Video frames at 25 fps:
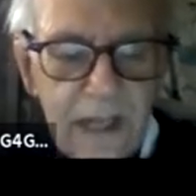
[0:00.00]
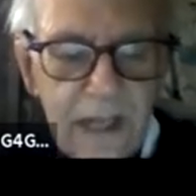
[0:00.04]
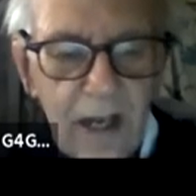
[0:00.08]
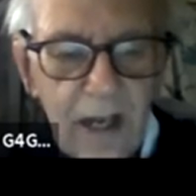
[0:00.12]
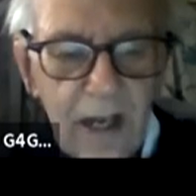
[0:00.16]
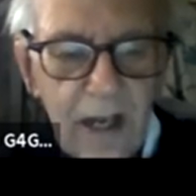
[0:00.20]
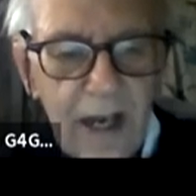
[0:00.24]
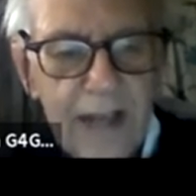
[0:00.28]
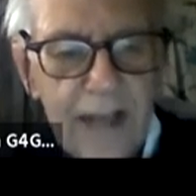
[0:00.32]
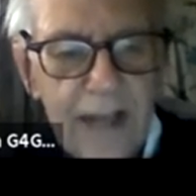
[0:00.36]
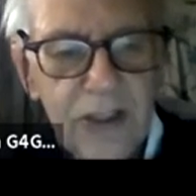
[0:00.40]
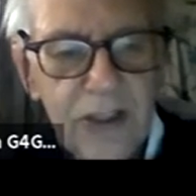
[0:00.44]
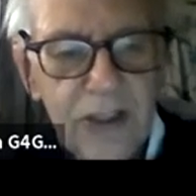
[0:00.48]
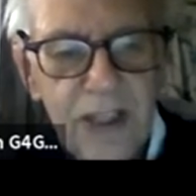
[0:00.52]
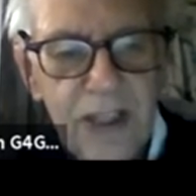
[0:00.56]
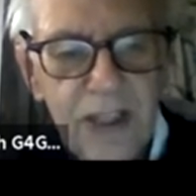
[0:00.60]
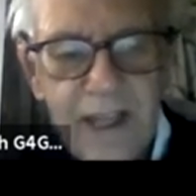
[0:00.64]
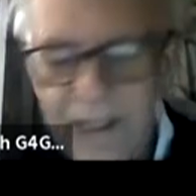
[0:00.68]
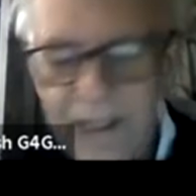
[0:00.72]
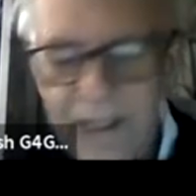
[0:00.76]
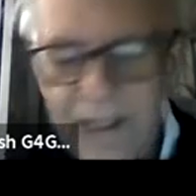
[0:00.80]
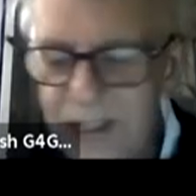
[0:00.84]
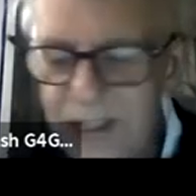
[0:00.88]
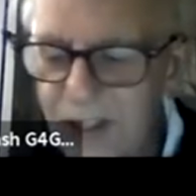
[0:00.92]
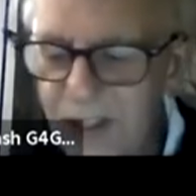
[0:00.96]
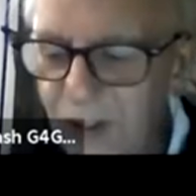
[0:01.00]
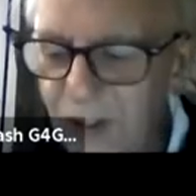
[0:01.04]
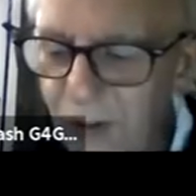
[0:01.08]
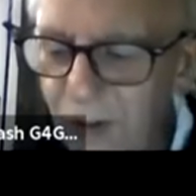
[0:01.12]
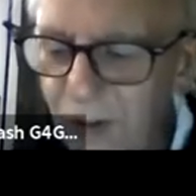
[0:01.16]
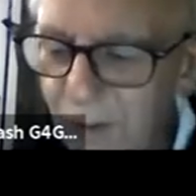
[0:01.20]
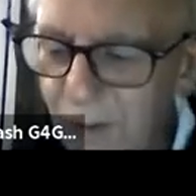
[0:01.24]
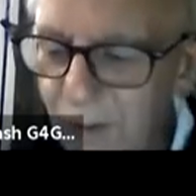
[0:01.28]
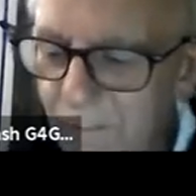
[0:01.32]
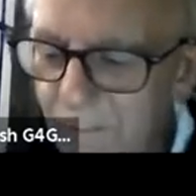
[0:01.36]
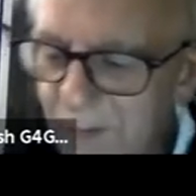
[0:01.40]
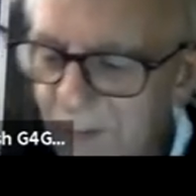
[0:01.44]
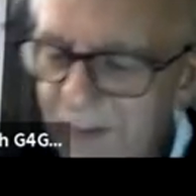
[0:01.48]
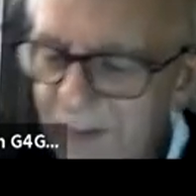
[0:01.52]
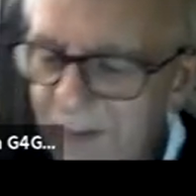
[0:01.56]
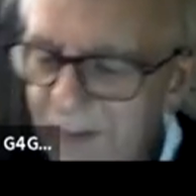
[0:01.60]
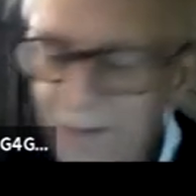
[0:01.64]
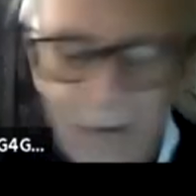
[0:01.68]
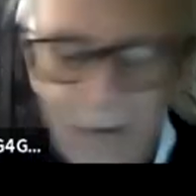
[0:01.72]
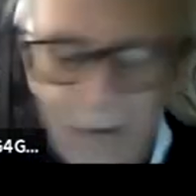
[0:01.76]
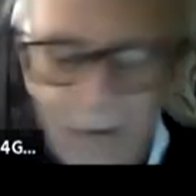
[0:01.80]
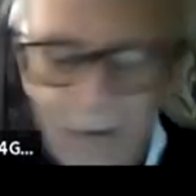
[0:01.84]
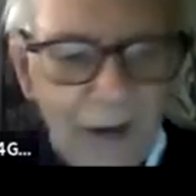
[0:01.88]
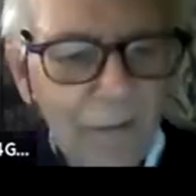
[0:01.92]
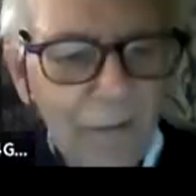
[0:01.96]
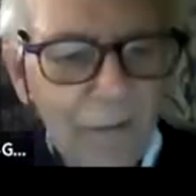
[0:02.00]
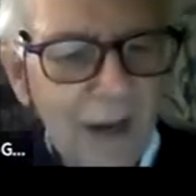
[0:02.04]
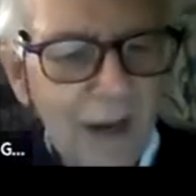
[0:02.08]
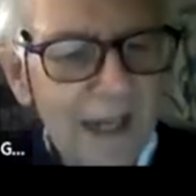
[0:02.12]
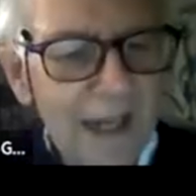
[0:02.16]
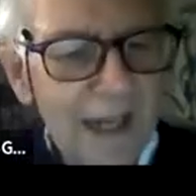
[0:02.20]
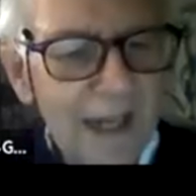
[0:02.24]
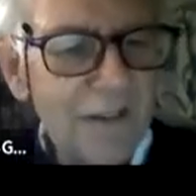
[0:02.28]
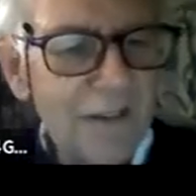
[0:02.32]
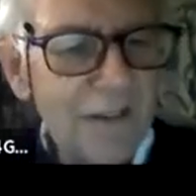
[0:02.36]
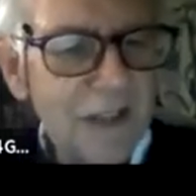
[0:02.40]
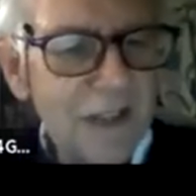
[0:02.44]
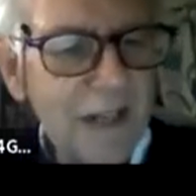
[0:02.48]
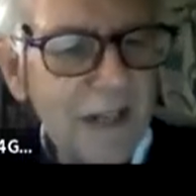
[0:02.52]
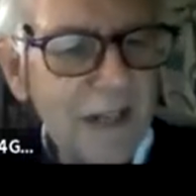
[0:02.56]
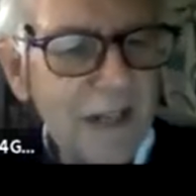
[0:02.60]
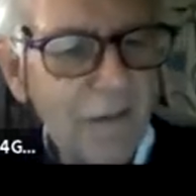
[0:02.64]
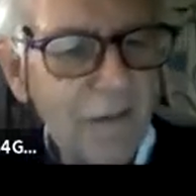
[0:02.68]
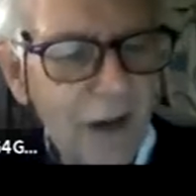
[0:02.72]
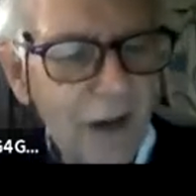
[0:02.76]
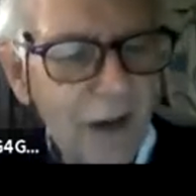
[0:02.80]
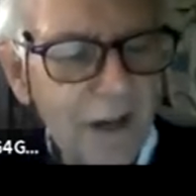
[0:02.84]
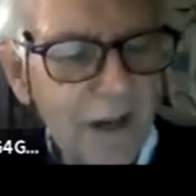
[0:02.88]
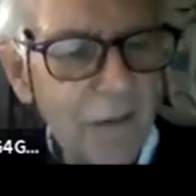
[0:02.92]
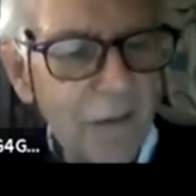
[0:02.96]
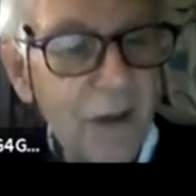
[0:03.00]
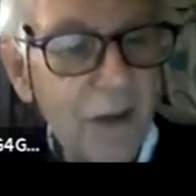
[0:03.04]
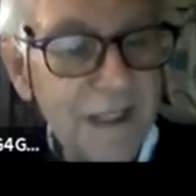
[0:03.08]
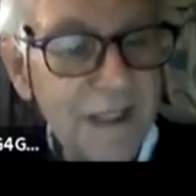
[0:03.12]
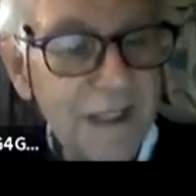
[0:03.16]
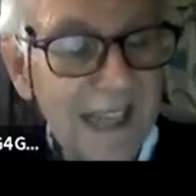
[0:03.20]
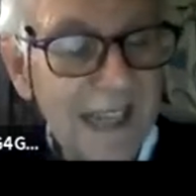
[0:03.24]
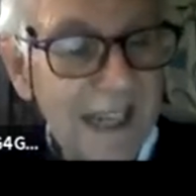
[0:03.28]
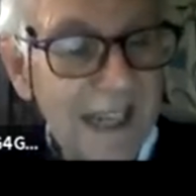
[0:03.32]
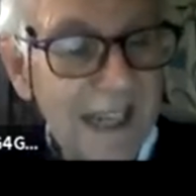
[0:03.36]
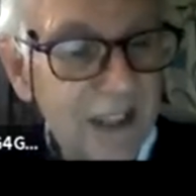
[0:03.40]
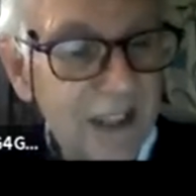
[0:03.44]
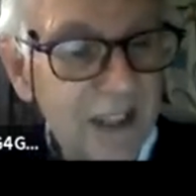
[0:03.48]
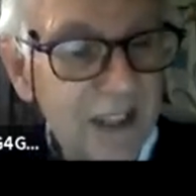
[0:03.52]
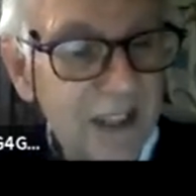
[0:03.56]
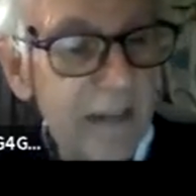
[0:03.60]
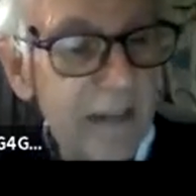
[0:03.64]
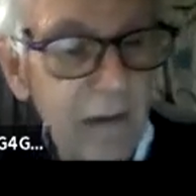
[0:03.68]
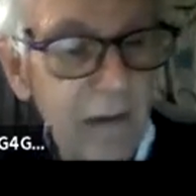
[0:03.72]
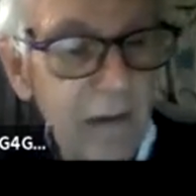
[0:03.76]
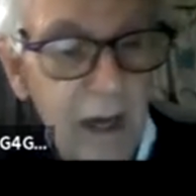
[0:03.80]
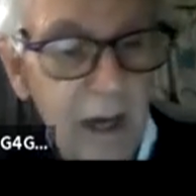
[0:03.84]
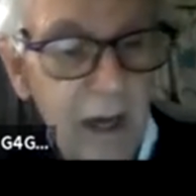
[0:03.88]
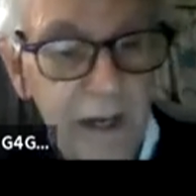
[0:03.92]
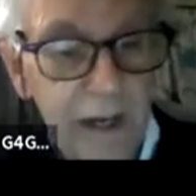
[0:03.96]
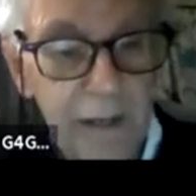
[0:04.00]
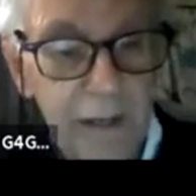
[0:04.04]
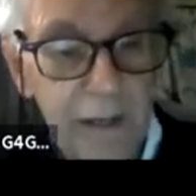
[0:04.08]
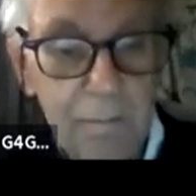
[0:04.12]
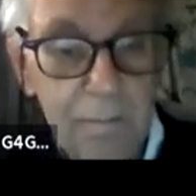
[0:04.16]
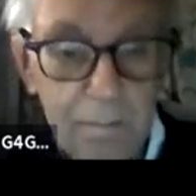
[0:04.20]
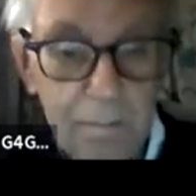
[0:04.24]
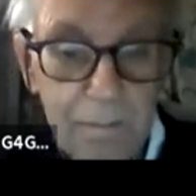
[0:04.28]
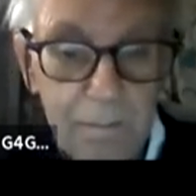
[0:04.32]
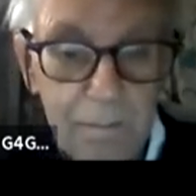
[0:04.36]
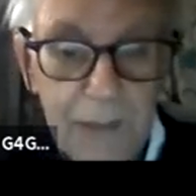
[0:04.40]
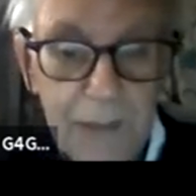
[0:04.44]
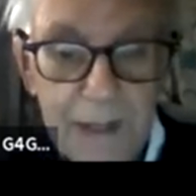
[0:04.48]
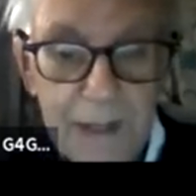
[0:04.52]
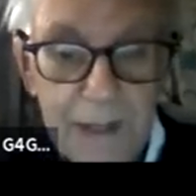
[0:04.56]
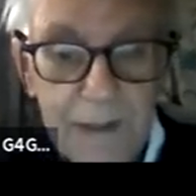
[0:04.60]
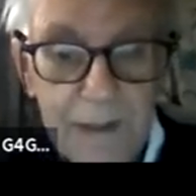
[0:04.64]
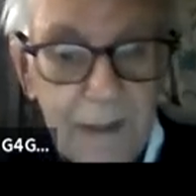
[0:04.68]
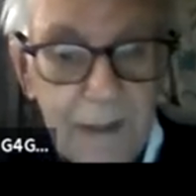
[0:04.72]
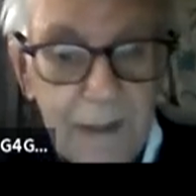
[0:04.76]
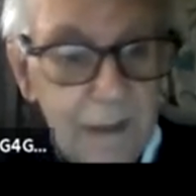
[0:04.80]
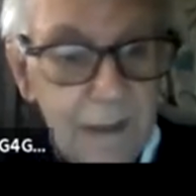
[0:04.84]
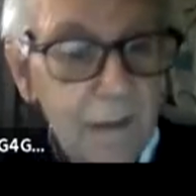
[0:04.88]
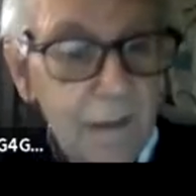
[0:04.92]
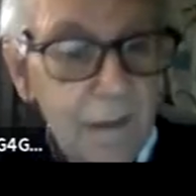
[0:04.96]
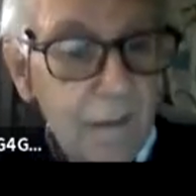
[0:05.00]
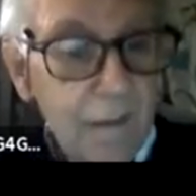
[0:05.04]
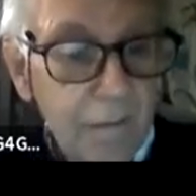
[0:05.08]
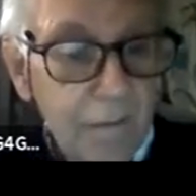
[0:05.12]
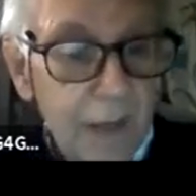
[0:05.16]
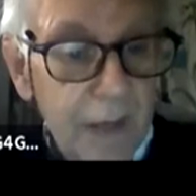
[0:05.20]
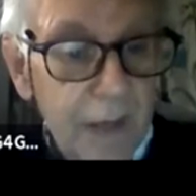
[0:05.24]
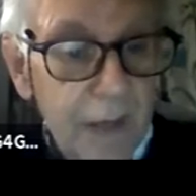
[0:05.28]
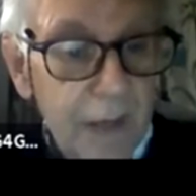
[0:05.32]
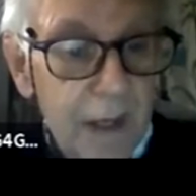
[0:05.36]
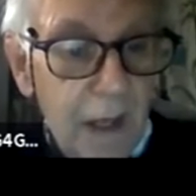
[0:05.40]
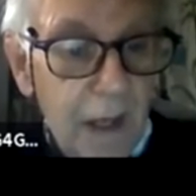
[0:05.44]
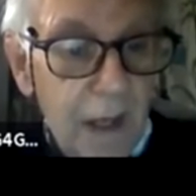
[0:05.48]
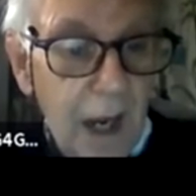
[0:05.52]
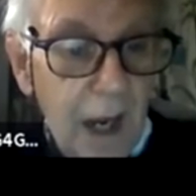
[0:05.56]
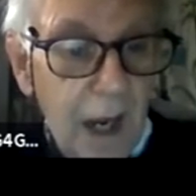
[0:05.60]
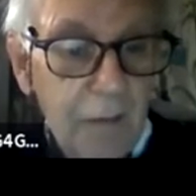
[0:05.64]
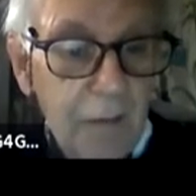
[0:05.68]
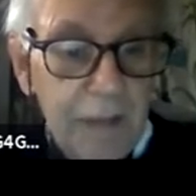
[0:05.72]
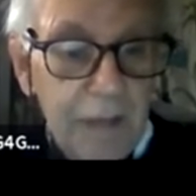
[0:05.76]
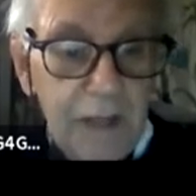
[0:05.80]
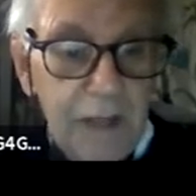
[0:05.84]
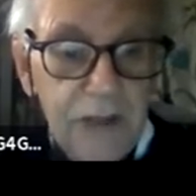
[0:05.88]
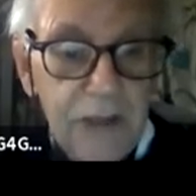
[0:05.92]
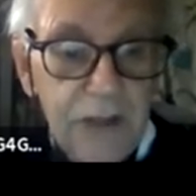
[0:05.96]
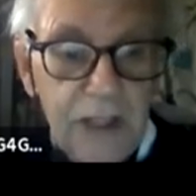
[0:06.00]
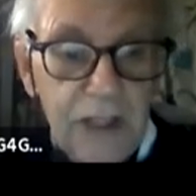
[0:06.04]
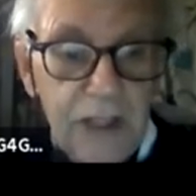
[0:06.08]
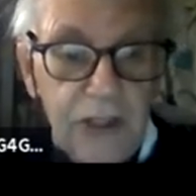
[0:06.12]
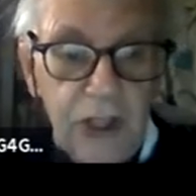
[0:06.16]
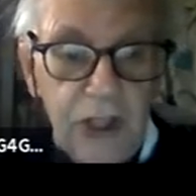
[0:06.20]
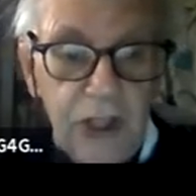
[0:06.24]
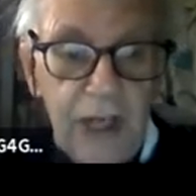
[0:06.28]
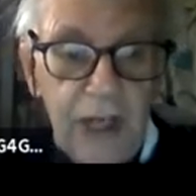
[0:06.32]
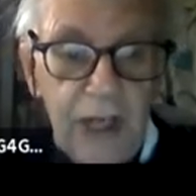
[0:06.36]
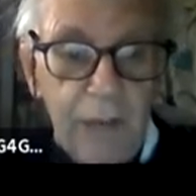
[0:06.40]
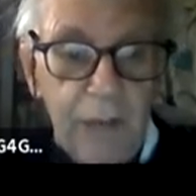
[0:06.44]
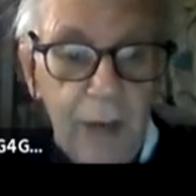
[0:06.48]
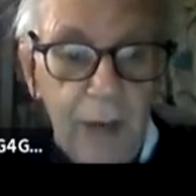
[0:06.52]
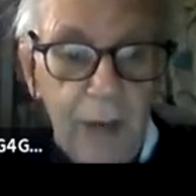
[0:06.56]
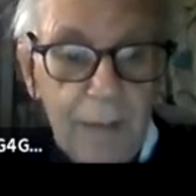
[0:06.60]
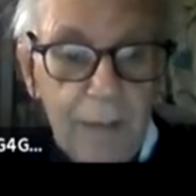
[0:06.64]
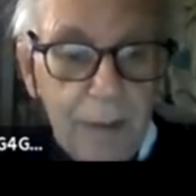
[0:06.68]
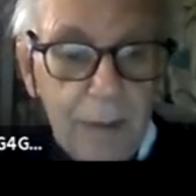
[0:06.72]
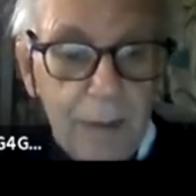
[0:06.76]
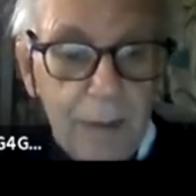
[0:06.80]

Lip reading: I actually saw where Radio Tirana was in Tirana. And we used a G-whip